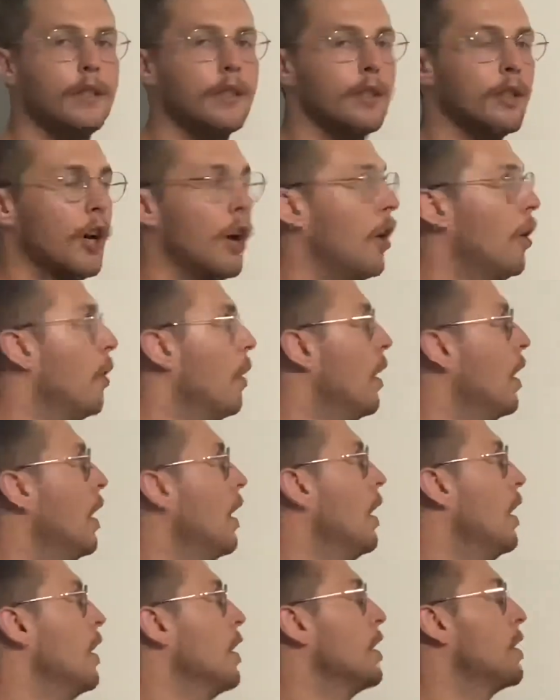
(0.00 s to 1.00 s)
So
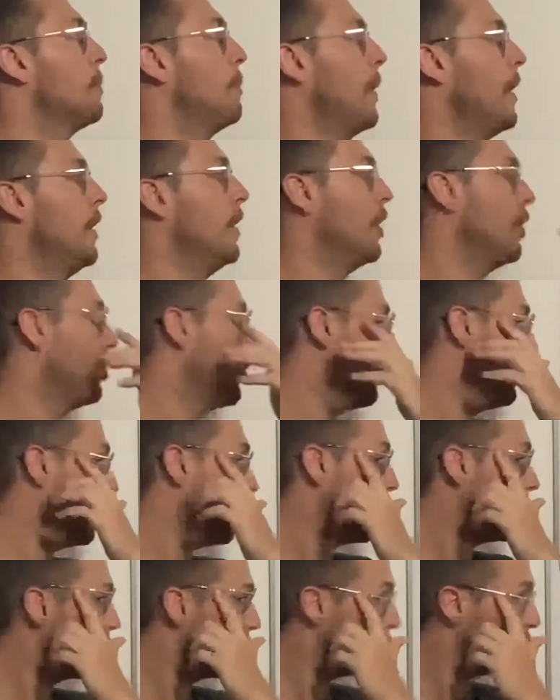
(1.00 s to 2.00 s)
speed and
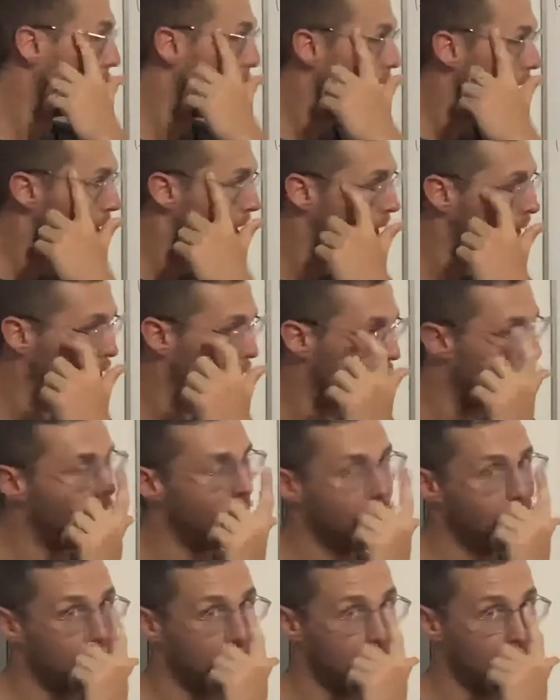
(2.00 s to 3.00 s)
agility, it's great to have a
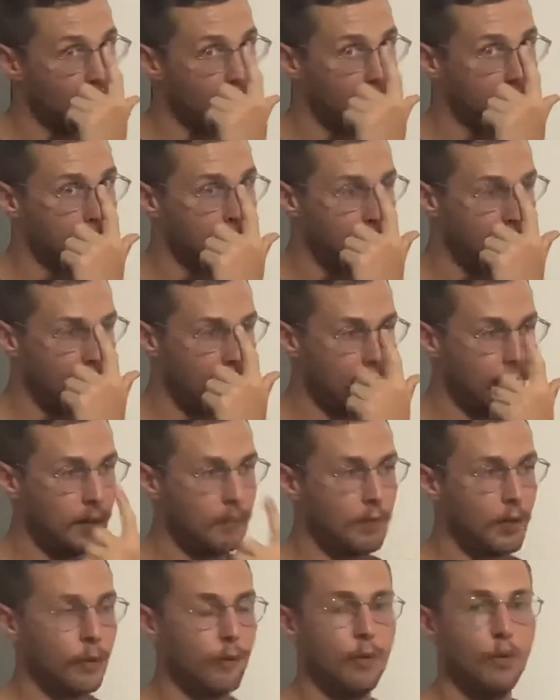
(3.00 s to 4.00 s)
great top
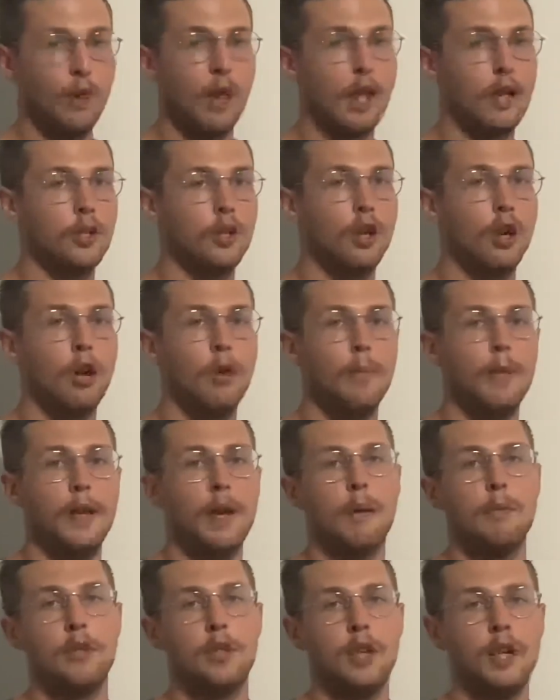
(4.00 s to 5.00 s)
speed, be real agile, be
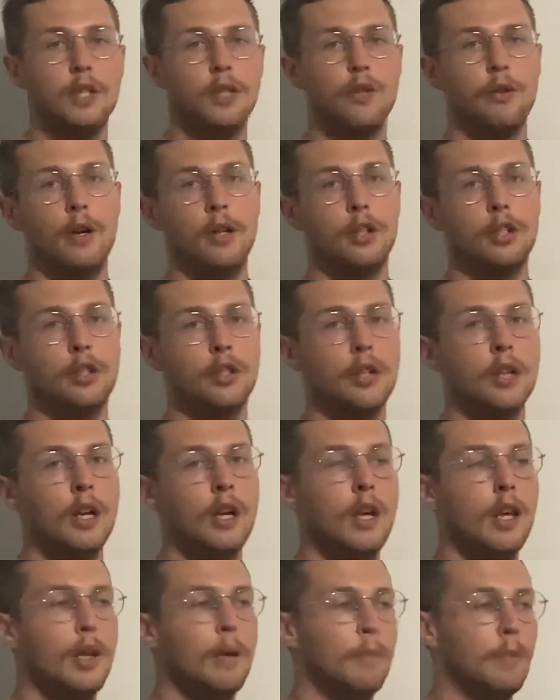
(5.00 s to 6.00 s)
able to change direction,
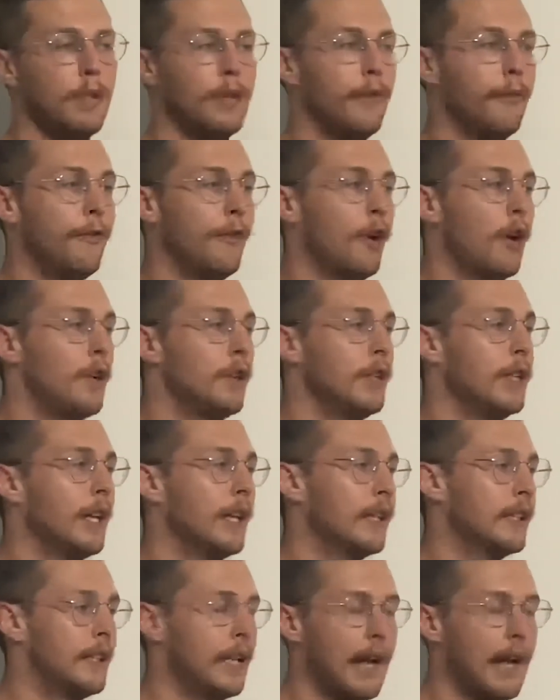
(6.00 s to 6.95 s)
but you find you get